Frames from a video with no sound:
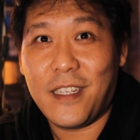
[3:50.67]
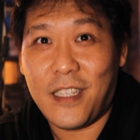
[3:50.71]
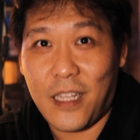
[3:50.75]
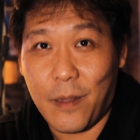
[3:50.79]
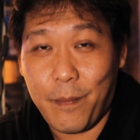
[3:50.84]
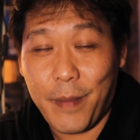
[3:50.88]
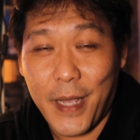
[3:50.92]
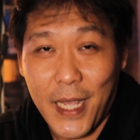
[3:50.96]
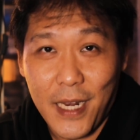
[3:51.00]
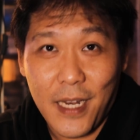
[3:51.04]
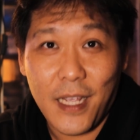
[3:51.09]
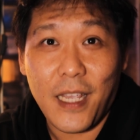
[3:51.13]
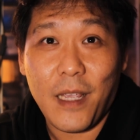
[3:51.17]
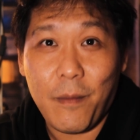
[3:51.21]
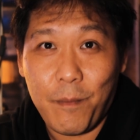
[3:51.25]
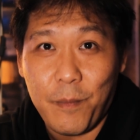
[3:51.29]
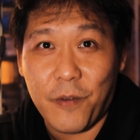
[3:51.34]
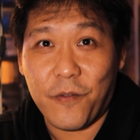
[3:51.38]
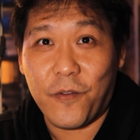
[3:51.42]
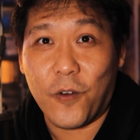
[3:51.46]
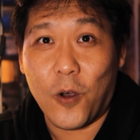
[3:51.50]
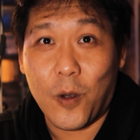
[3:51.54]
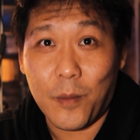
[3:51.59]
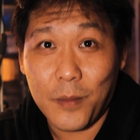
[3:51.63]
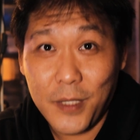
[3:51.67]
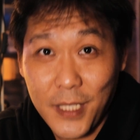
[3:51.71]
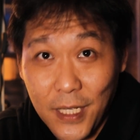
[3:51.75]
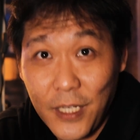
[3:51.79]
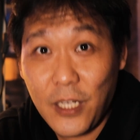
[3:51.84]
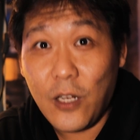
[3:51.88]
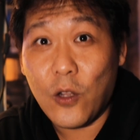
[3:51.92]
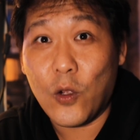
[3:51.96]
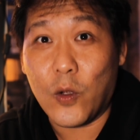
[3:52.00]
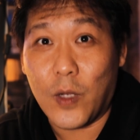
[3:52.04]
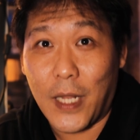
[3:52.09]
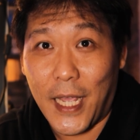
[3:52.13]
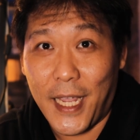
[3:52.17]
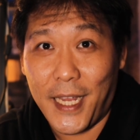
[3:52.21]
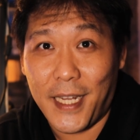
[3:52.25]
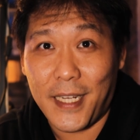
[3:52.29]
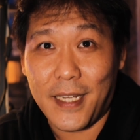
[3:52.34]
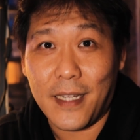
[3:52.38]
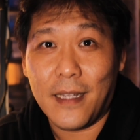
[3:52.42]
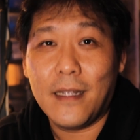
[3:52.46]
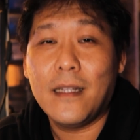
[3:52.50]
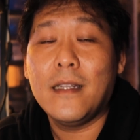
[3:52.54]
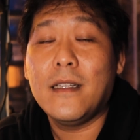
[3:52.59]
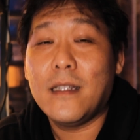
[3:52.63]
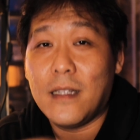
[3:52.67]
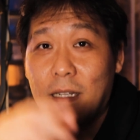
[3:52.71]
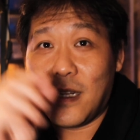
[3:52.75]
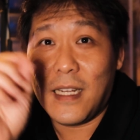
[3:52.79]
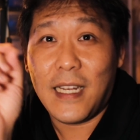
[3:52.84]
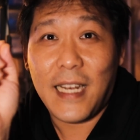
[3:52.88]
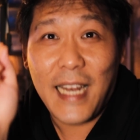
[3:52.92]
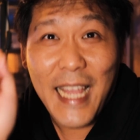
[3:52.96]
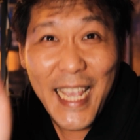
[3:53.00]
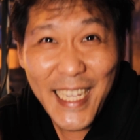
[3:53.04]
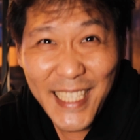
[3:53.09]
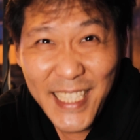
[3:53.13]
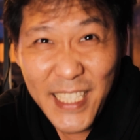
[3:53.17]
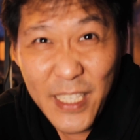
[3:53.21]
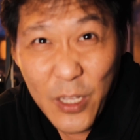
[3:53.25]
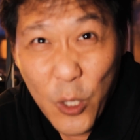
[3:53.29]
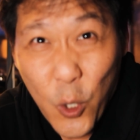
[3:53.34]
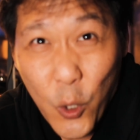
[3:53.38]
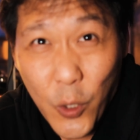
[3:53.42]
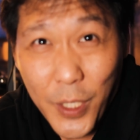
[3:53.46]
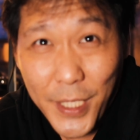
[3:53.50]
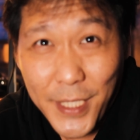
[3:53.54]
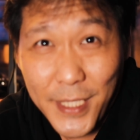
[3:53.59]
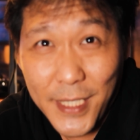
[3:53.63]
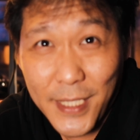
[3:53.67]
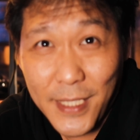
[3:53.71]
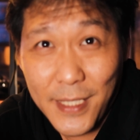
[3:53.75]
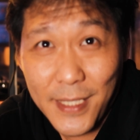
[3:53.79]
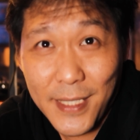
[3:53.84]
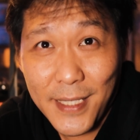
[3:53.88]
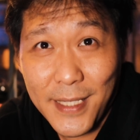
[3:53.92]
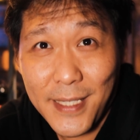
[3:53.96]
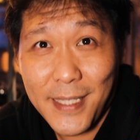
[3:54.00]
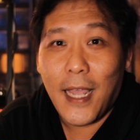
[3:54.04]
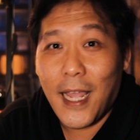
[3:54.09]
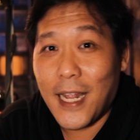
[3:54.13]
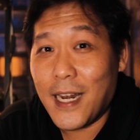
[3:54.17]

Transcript: the better it performs in low light. Less noise.